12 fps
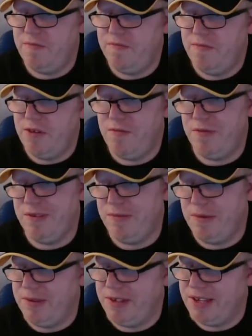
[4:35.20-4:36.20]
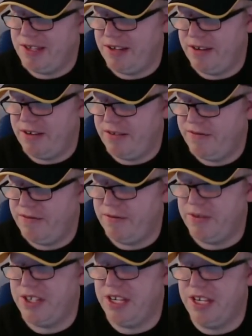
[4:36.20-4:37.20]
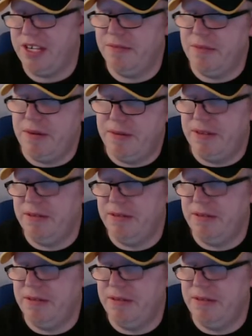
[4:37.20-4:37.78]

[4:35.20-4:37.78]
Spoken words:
hopefully maybe this isn't a full scene. Maybe,